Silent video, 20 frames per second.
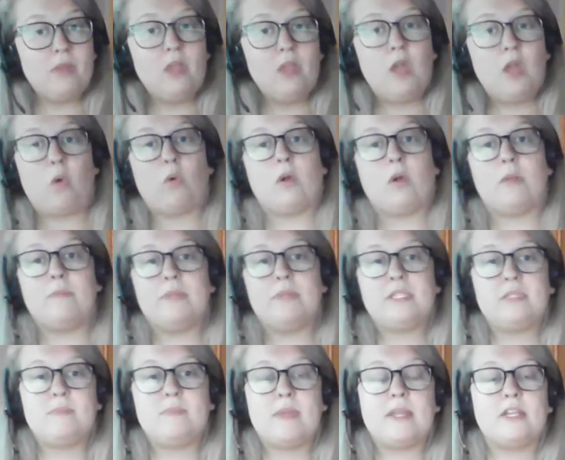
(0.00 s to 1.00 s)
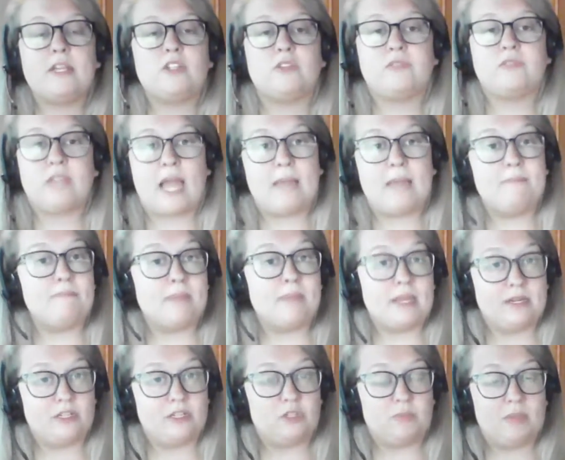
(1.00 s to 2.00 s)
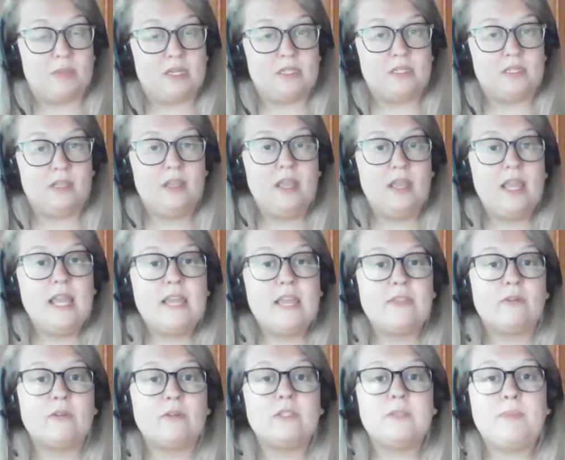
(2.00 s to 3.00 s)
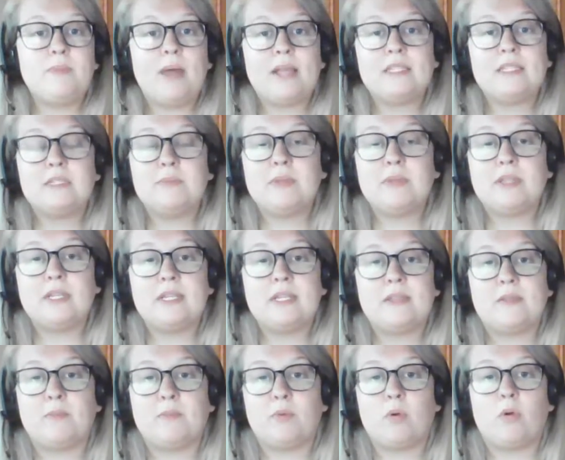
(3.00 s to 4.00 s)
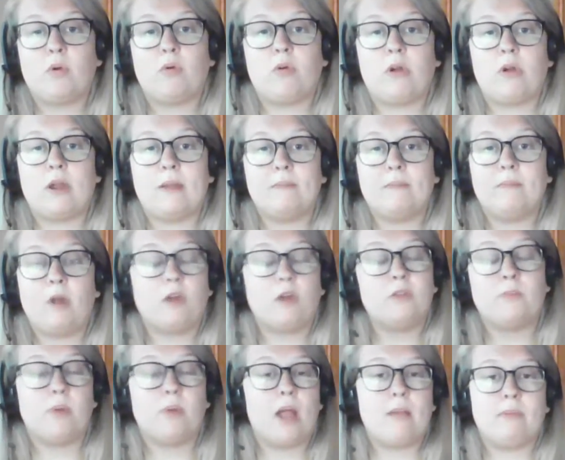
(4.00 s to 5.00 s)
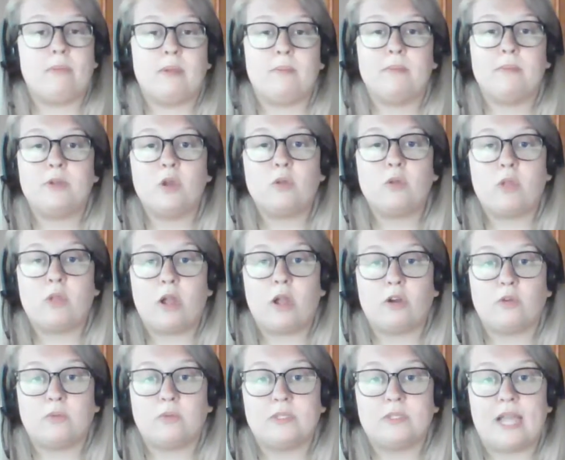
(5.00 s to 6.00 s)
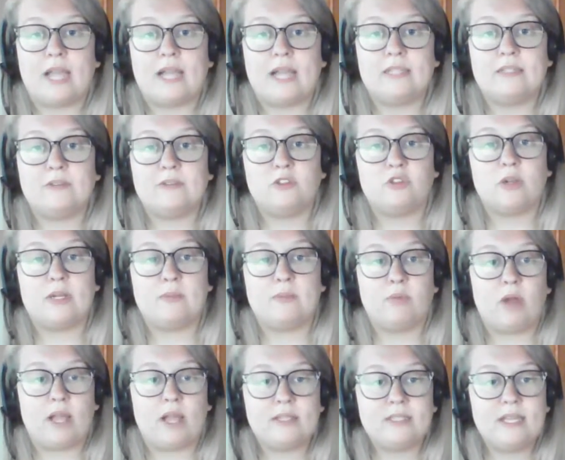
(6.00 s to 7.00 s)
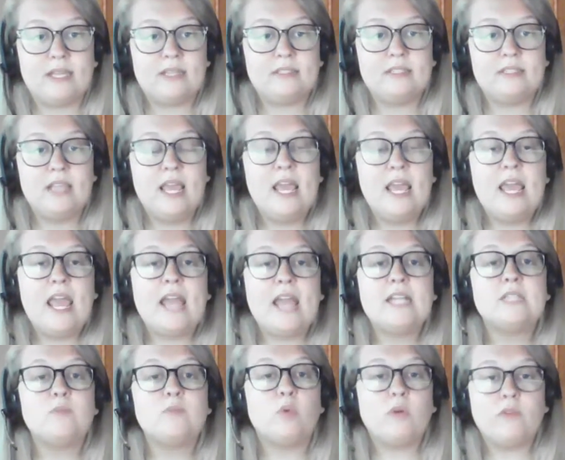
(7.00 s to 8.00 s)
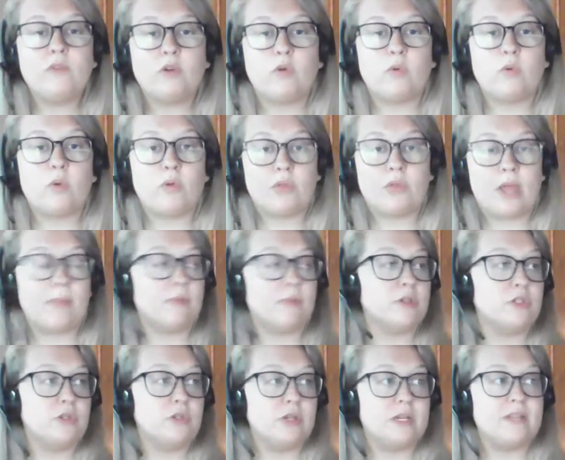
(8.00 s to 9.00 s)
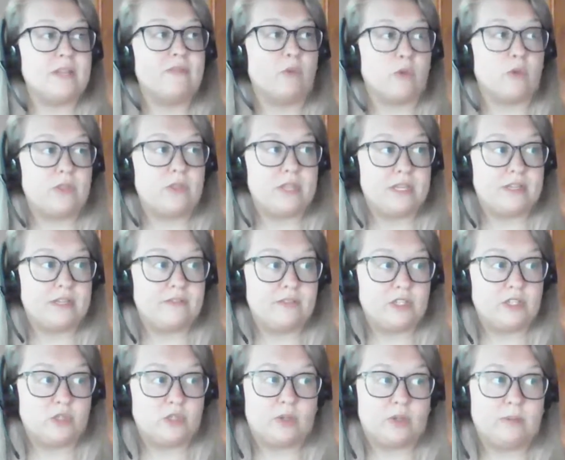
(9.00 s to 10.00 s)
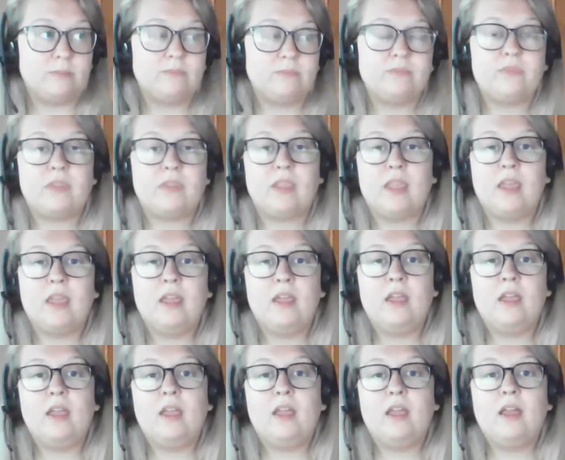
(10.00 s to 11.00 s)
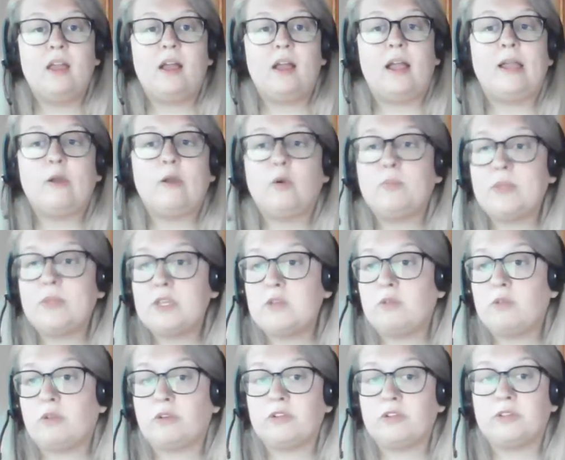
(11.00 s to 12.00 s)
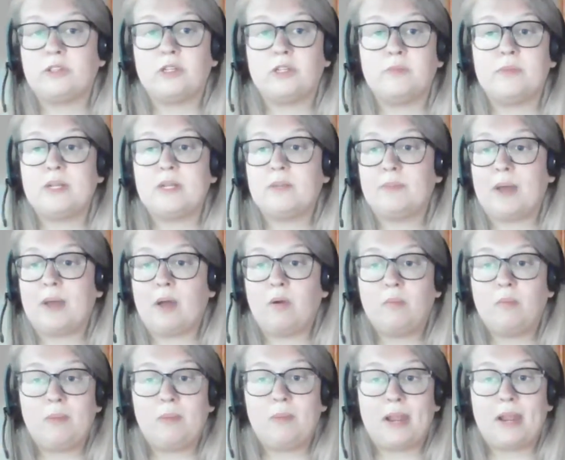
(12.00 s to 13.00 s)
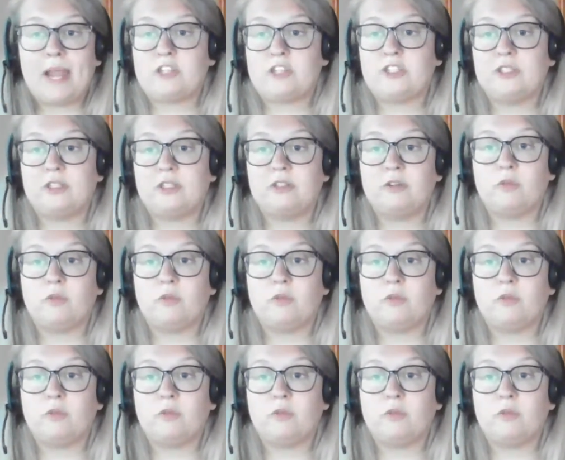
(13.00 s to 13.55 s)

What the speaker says: or a mismanage of time management? There is a possibility that the program or the problem no longer resides in the training process and is more of a growth opportunity for the individual. I hope that you learned a little bit about my action